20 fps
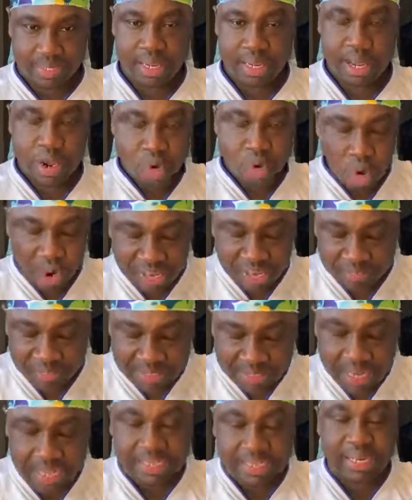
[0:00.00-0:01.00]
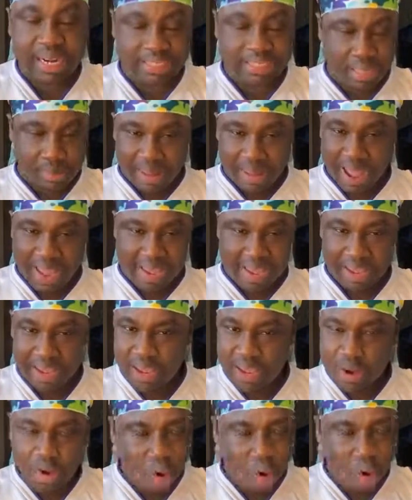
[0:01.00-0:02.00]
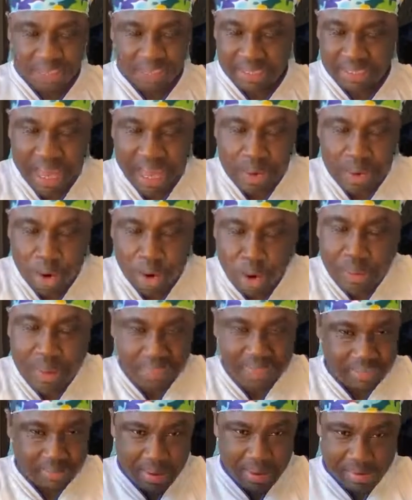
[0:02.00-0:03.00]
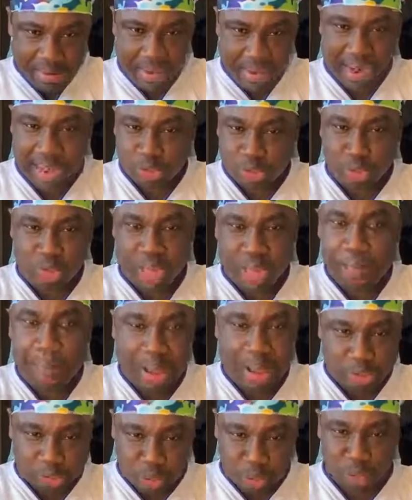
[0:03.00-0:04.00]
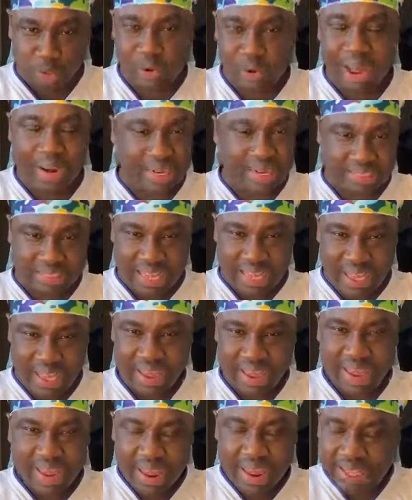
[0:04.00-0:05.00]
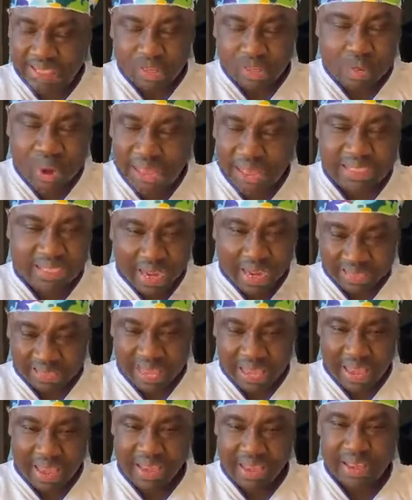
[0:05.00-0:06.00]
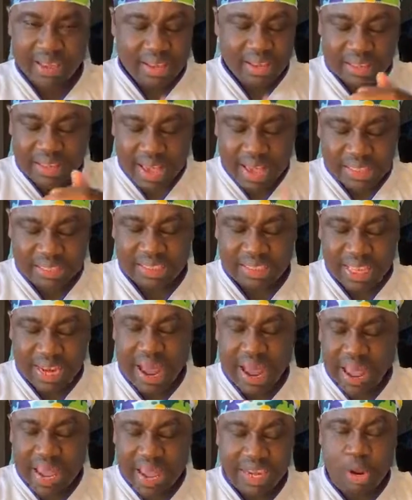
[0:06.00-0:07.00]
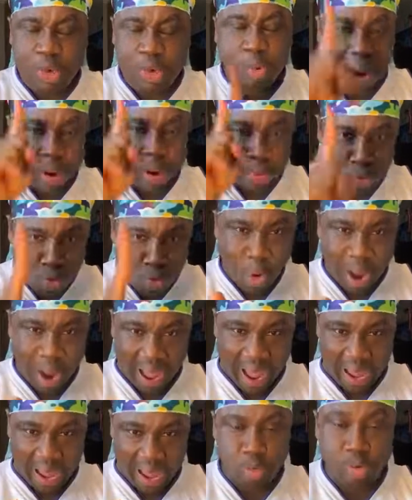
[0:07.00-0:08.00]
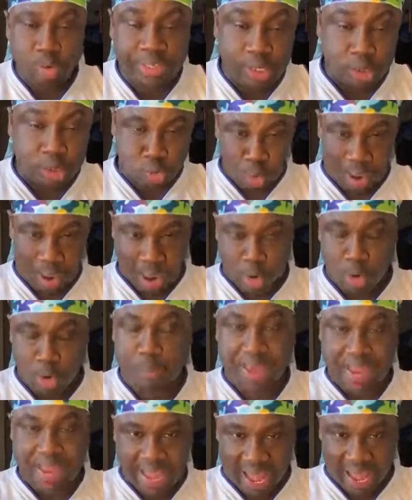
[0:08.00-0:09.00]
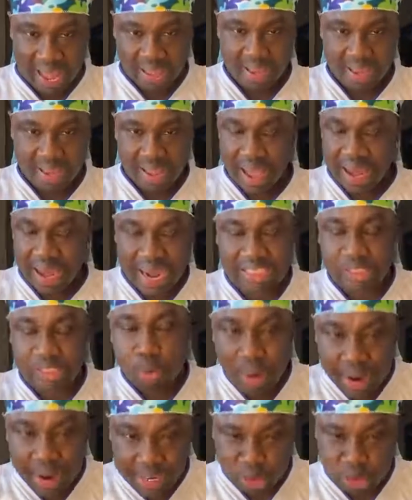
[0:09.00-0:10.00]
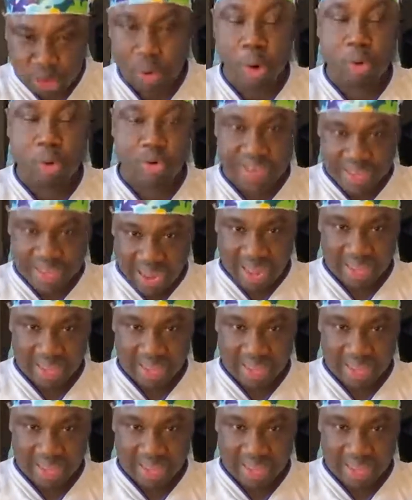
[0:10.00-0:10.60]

Or the invitation letter by it. Or the side documents be in answer your bounce on, I didn't hear. And to which I say, you said anyone who are Udiswa, Ubenya, and ask the Wendiswa Wunya.